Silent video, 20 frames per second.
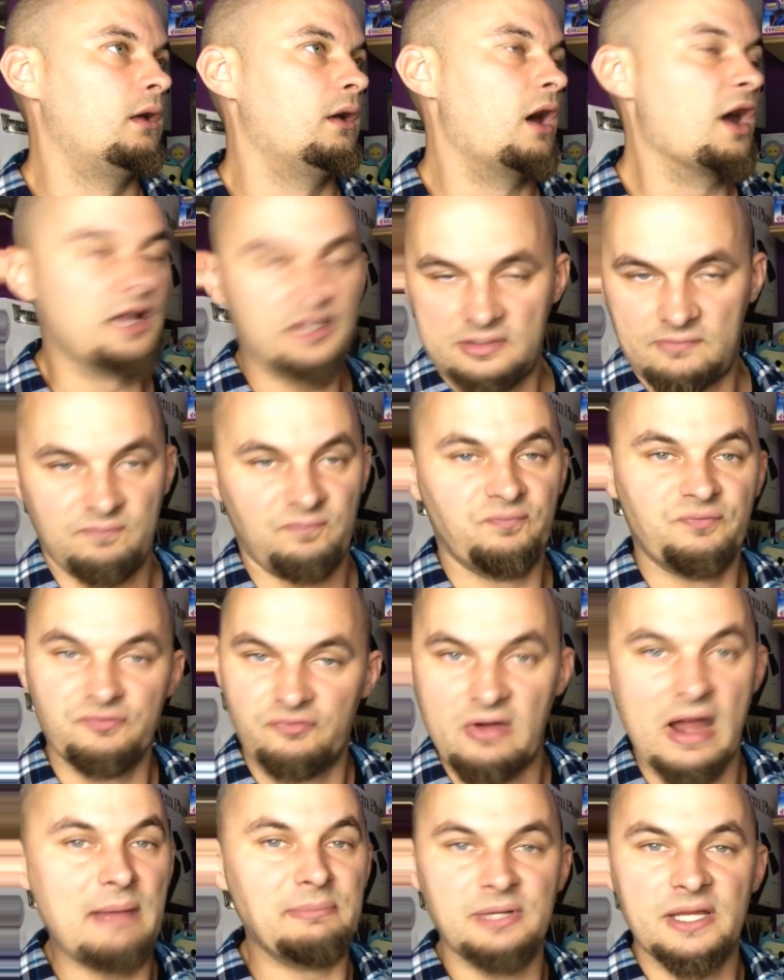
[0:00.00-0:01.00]
I'm
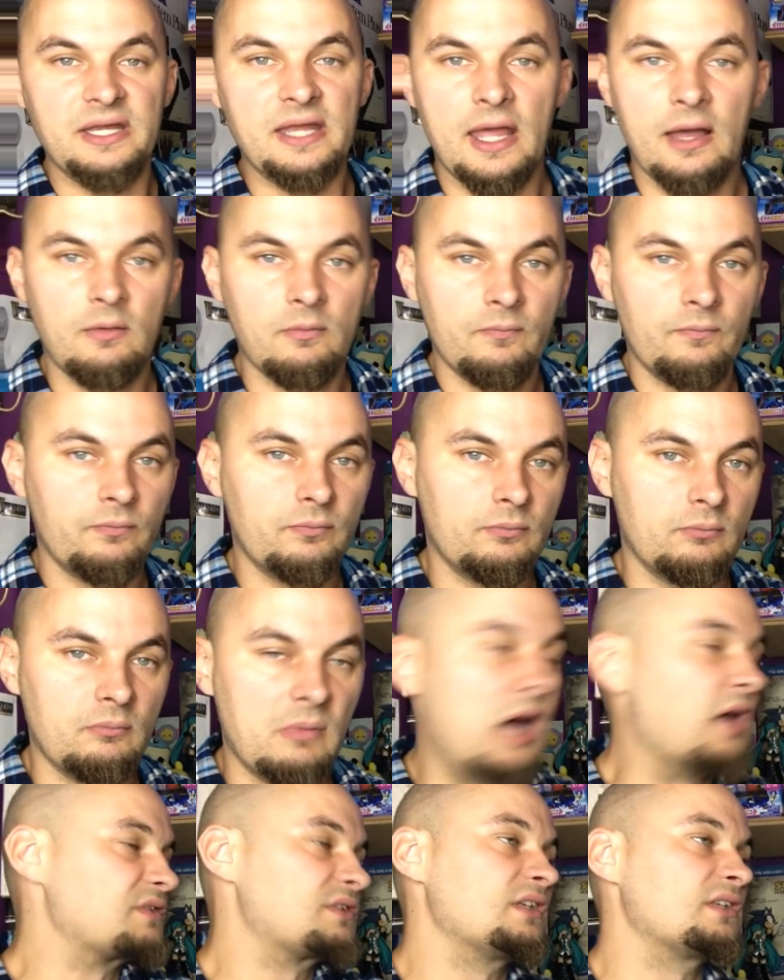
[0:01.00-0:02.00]
rambling now.
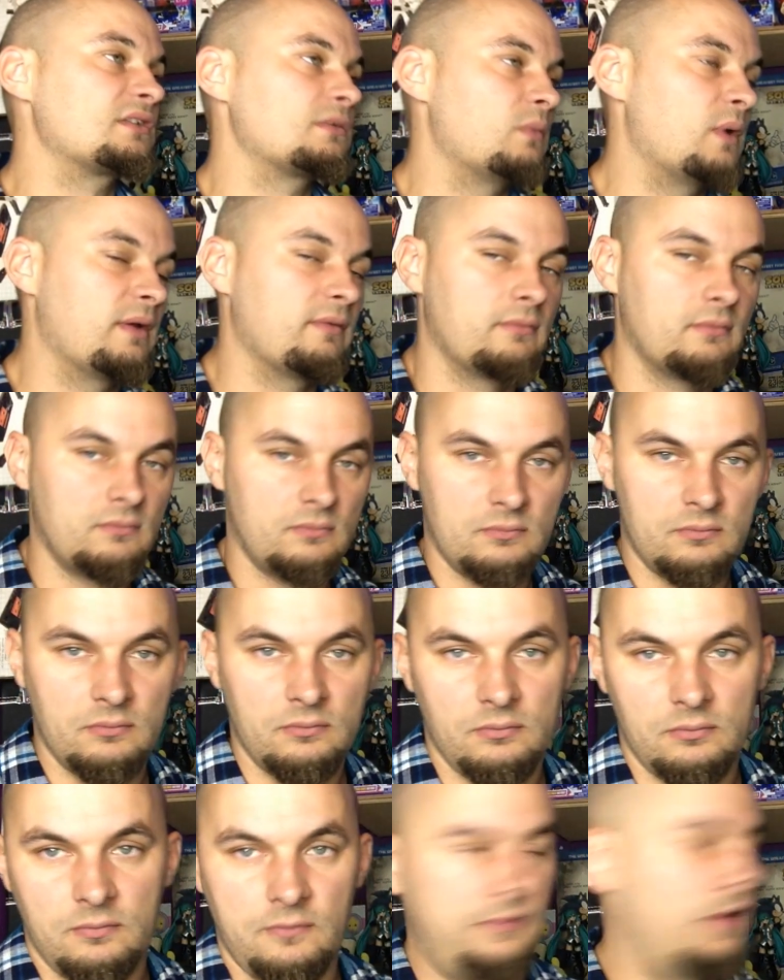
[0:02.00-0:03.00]
Master System one.
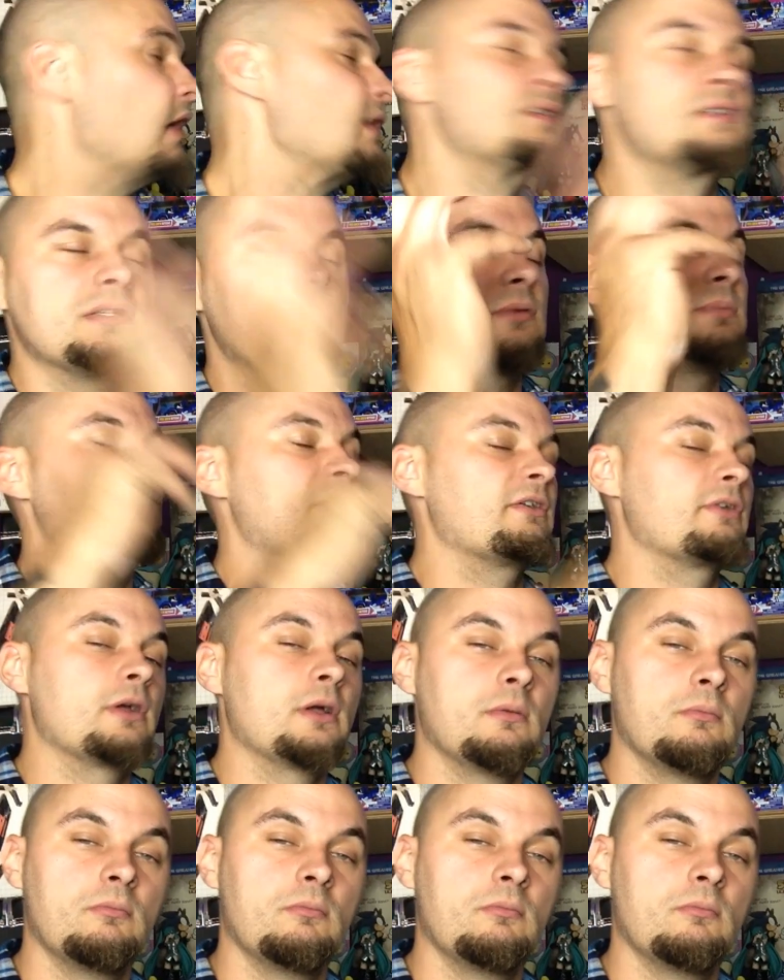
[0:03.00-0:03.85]
Vastly superior.